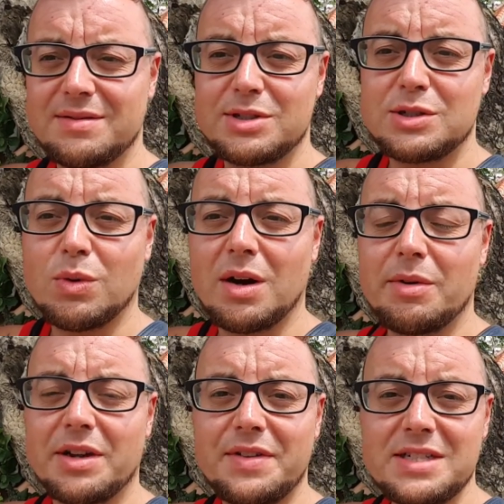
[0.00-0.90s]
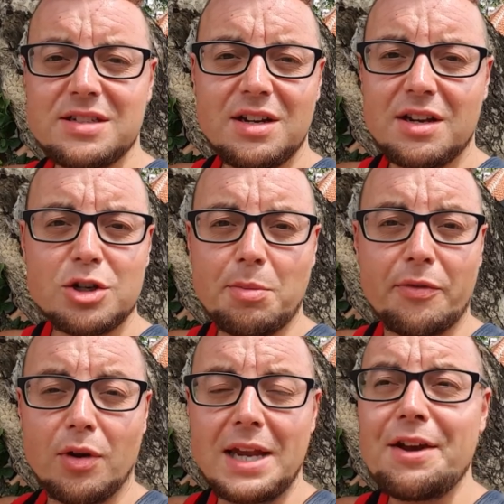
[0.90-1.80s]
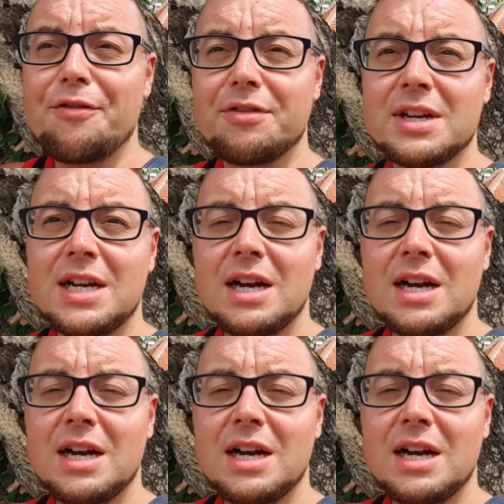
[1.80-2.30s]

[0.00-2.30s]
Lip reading: which is why I'm wearing this. It's the only top I've got left.